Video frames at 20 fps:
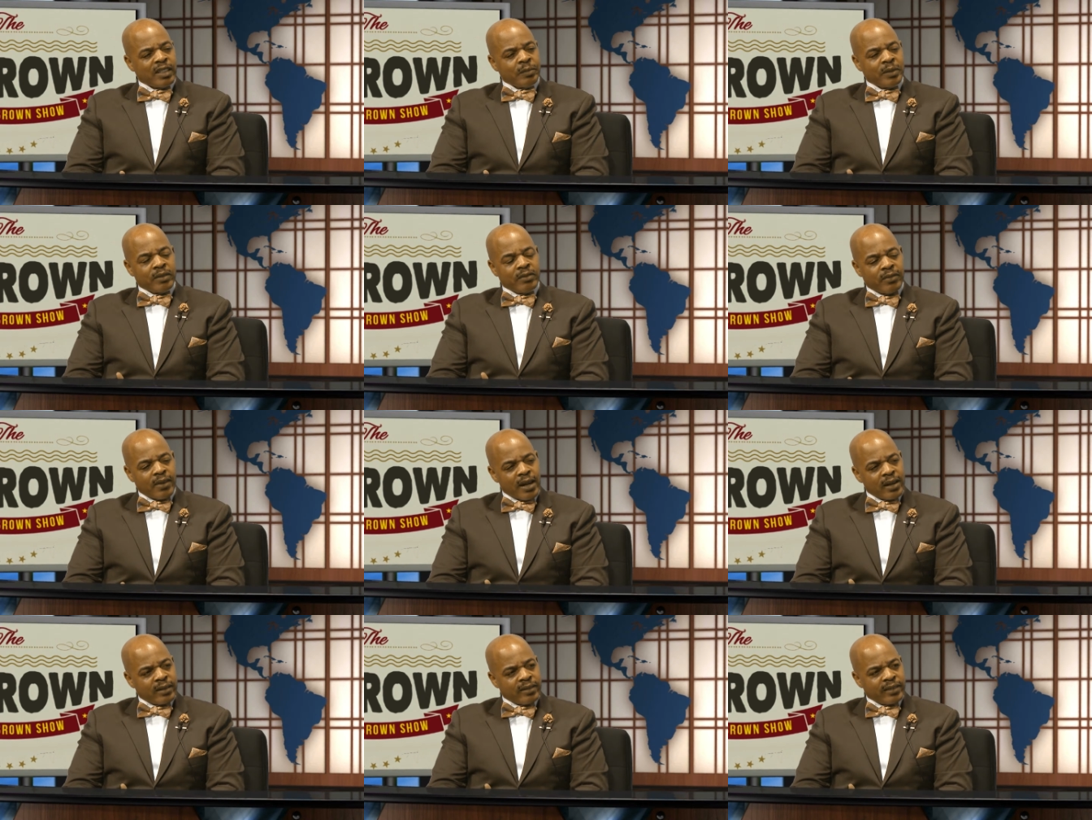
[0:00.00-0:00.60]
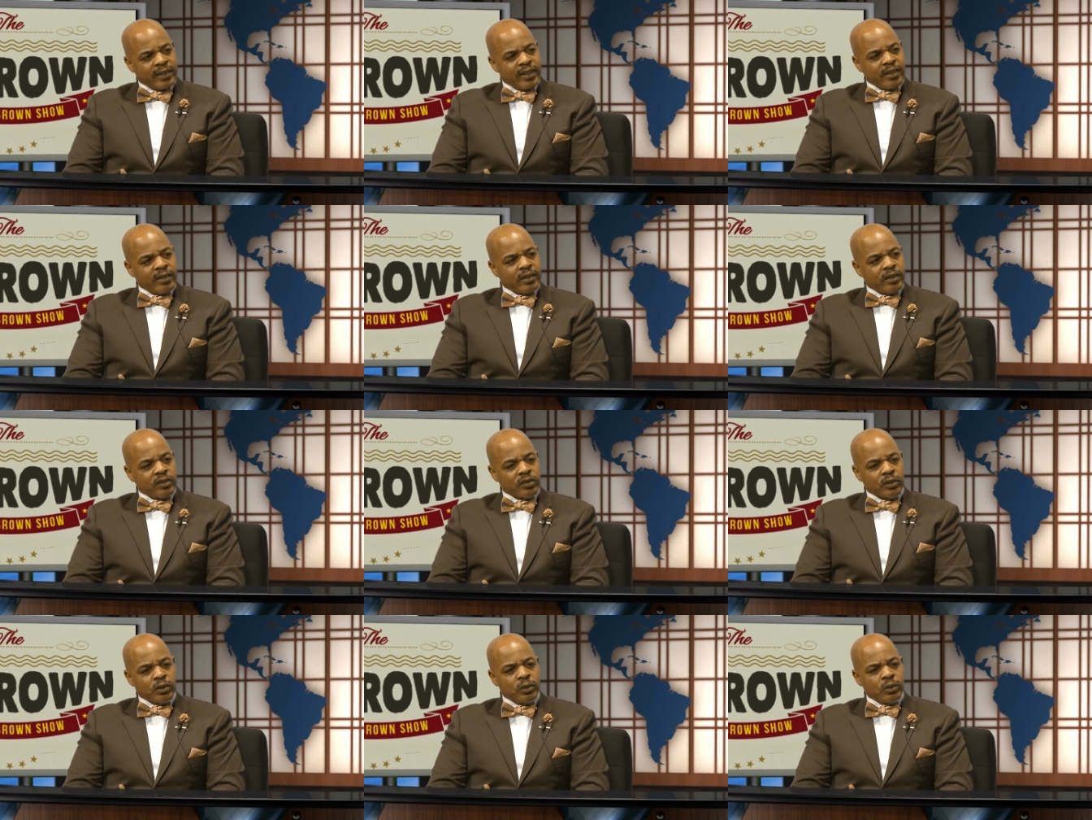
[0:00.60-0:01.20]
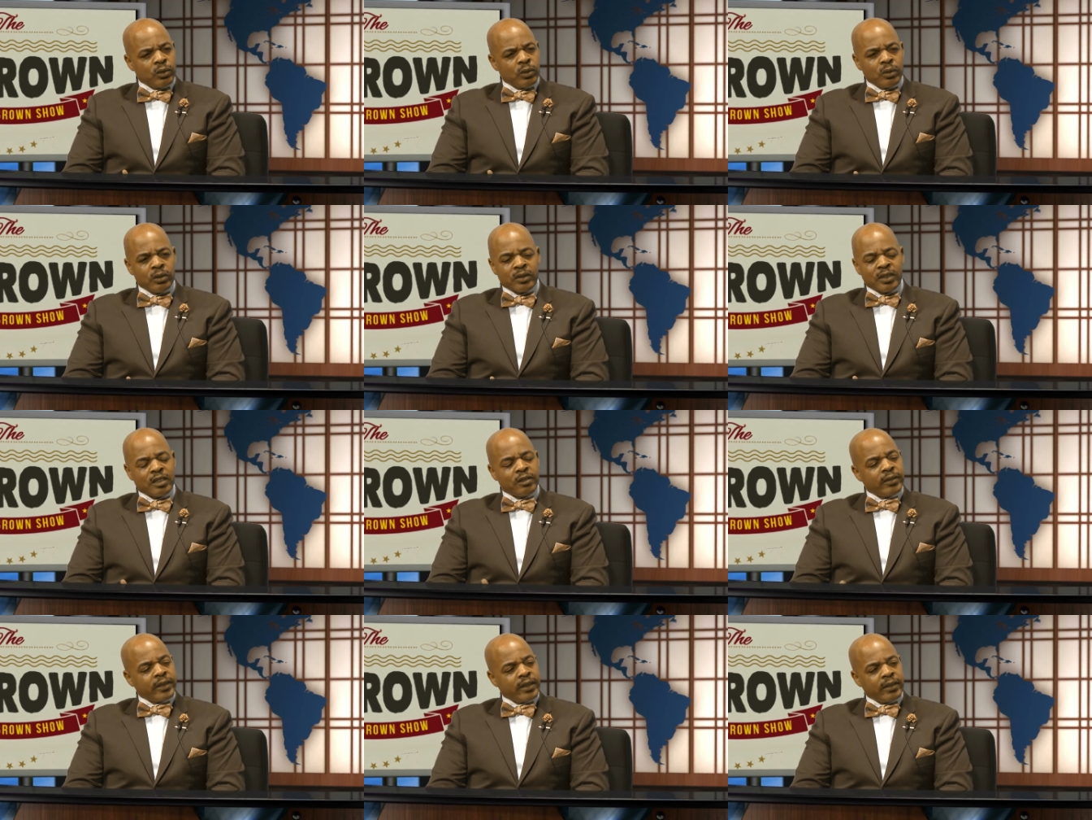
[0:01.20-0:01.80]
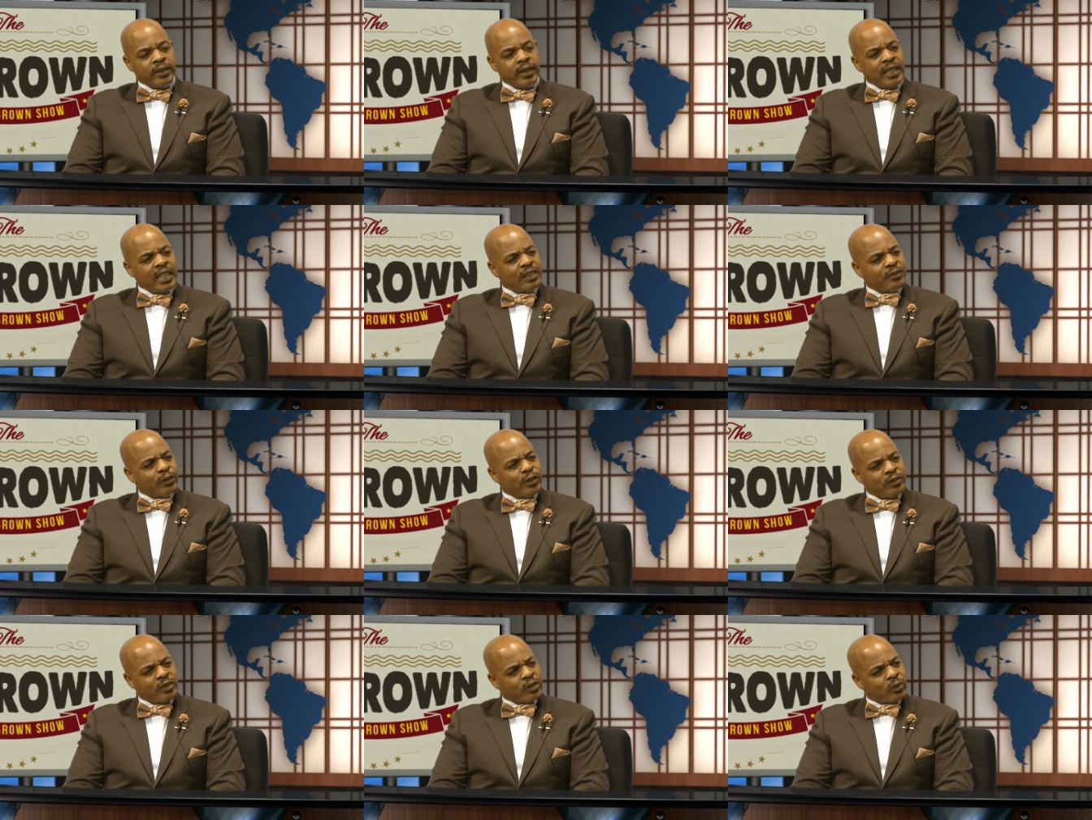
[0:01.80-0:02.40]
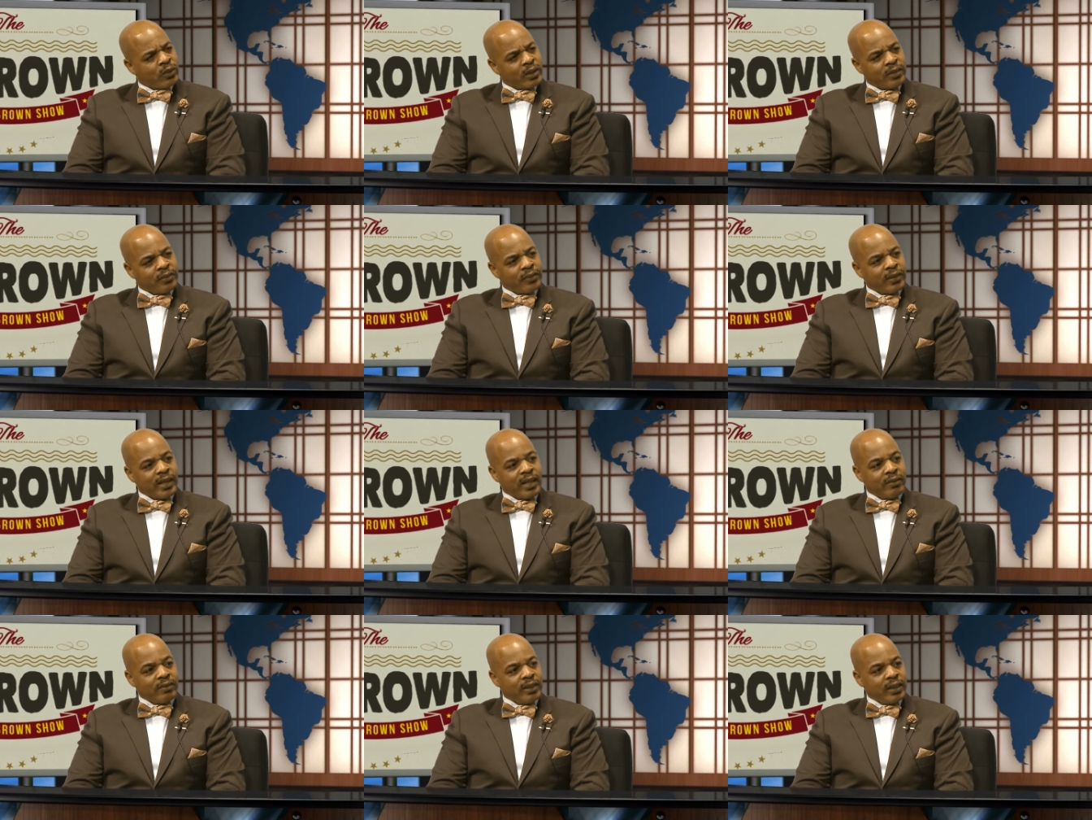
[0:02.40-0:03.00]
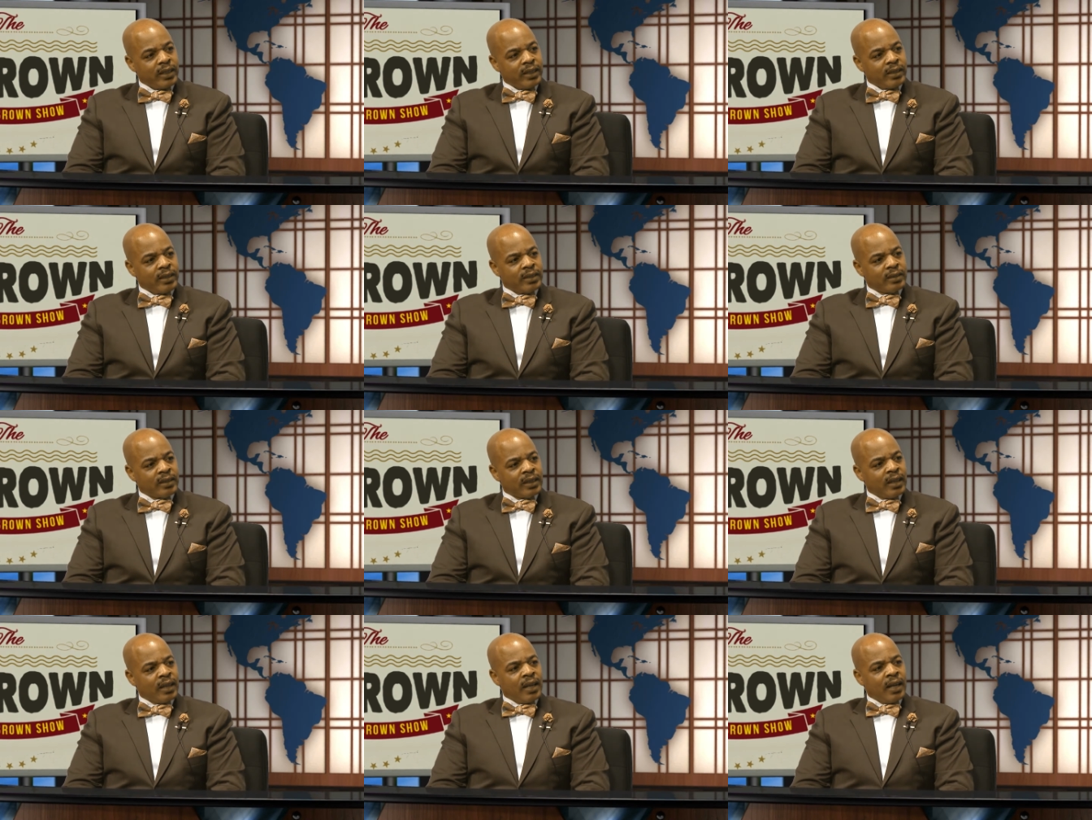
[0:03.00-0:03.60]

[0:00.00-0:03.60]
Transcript: I've been volunteering in the schools, career days for over 25 years.